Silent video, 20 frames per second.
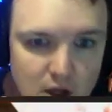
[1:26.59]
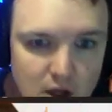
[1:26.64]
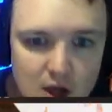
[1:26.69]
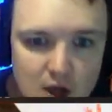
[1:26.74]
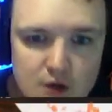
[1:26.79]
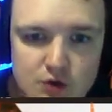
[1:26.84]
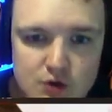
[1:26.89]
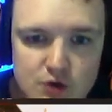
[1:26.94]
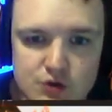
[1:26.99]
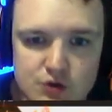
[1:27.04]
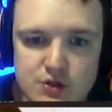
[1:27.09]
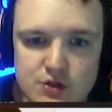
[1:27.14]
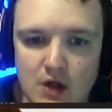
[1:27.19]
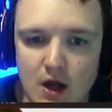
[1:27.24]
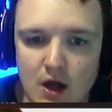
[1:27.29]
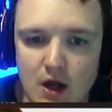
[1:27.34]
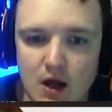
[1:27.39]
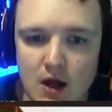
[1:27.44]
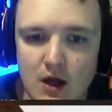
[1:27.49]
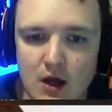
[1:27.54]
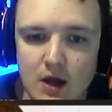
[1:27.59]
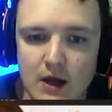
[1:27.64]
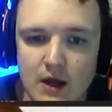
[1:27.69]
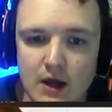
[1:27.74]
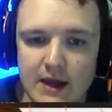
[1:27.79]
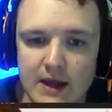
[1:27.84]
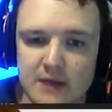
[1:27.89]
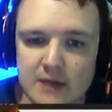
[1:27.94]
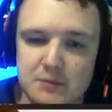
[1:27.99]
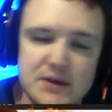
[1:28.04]
There's
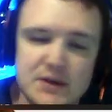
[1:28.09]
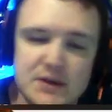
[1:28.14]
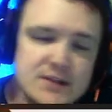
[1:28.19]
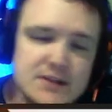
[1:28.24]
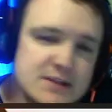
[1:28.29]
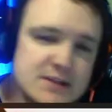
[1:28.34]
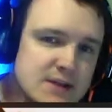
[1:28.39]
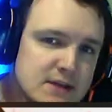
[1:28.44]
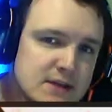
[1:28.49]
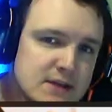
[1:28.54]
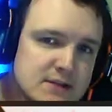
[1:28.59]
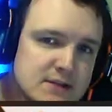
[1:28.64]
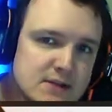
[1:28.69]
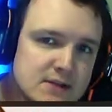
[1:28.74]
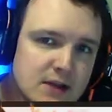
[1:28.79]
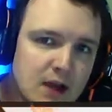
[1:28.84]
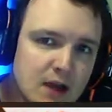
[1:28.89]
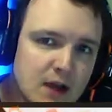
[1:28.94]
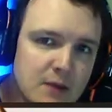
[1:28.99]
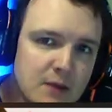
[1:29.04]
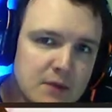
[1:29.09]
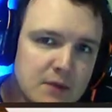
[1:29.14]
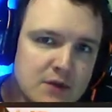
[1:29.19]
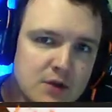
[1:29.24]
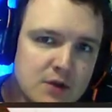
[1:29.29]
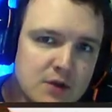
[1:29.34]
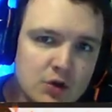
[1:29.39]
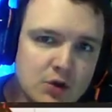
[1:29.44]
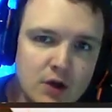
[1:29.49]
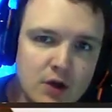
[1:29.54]
NPCs that come in that
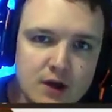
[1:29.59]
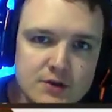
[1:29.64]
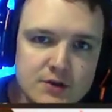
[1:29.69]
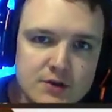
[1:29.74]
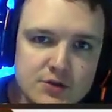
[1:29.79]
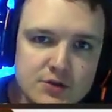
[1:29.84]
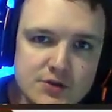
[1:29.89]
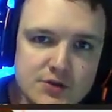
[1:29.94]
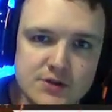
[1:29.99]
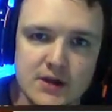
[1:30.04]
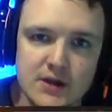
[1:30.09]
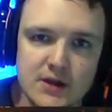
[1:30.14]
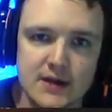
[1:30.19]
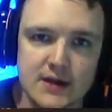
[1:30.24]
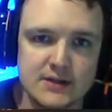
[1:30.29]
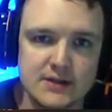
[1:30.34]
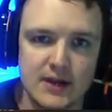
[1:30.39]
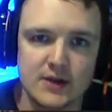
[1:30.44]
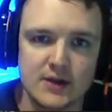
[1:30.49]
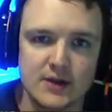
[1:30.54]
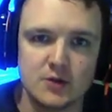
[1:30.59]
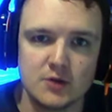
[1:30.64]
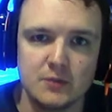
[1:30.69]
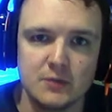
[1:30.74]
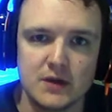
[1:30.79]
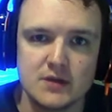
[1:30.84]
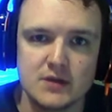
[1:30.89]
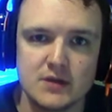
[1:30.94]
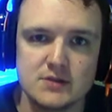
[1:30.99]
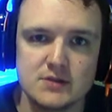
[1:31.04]
are hunters that attack your
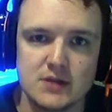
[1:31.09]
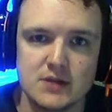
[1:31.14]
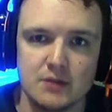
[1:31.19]
base,